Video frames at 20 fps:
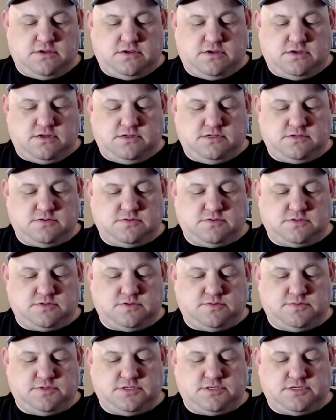This one's
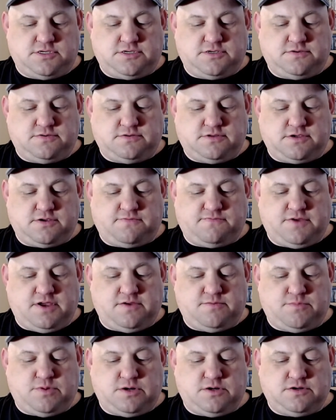gonna be like a
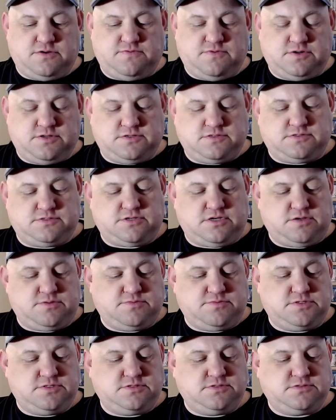vampires versus
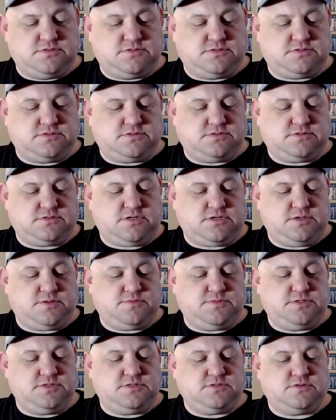zombies type
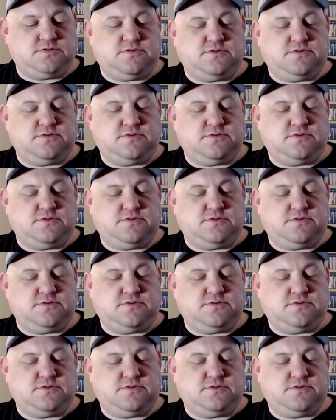deal.